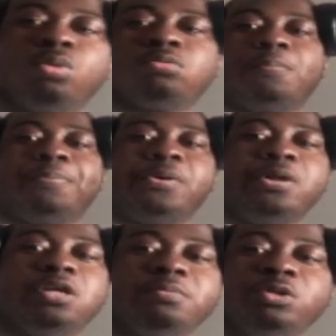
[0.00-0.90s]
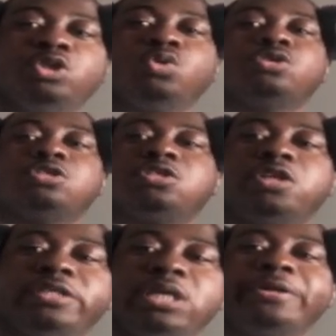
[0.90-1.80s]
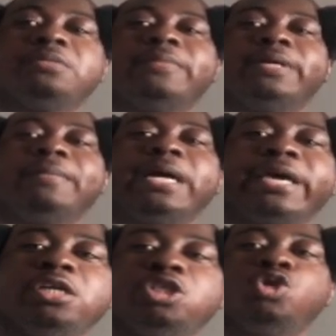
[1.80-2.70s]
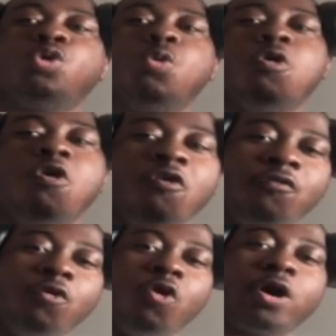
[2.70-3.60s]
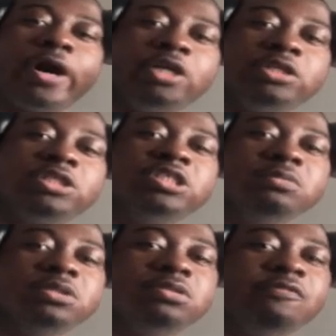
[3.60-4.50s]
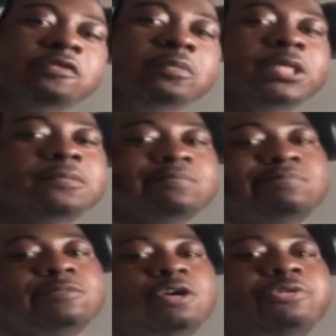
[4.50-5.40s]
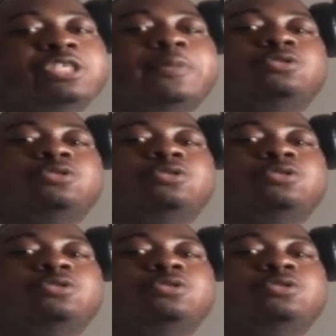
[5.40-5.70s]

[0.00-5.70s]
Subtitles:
Apparently the music was like directed by the man KTO for Hawkeye Cinemas. You feel me? Respect